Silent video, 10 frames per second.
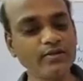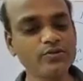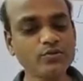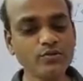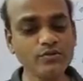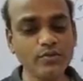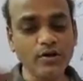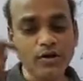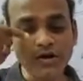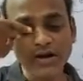So
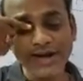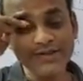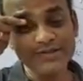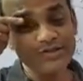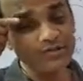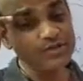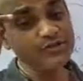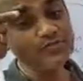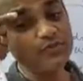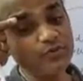attention of a
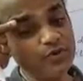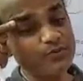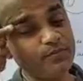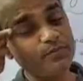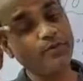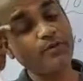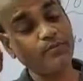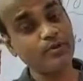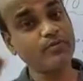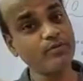CPU for
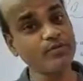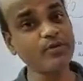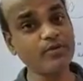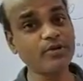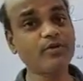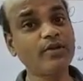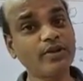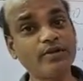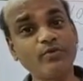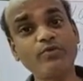performing a particular
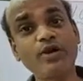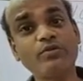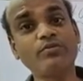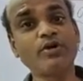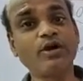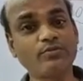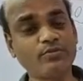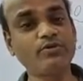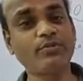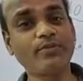input
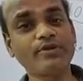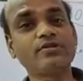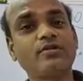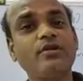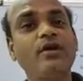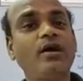output operation,